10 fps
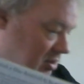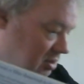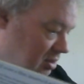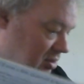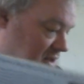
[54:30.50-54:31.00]

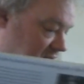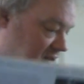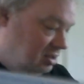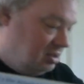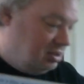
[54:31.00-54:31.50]
Okay,
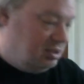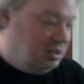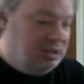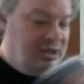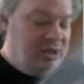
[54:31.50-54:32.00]

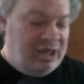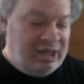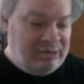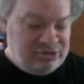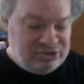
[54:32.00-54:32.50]
I
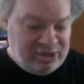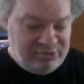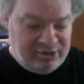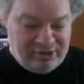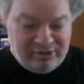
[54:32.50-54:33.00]
will stop
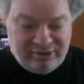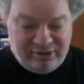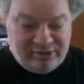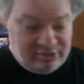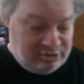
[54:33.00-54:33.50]
there.
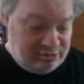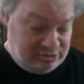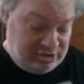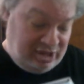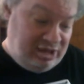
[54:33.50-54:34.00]

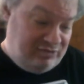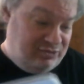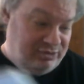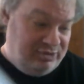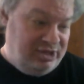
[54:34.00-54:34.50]
I got
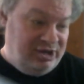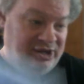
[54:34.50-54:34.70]
further than I did